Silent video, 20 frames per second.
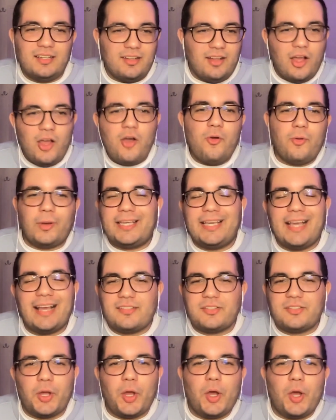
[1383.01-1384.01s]
oh, he
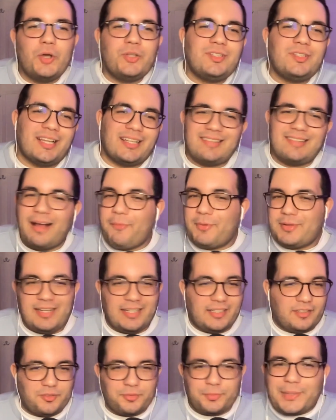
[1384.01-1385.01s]
hasn't earned it. That was
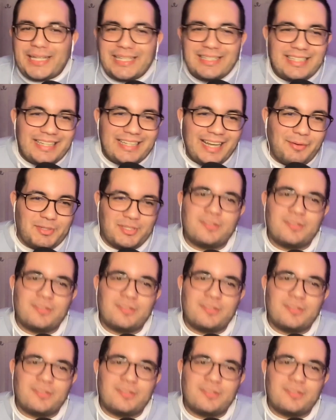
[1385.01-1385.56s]
like greedy. That was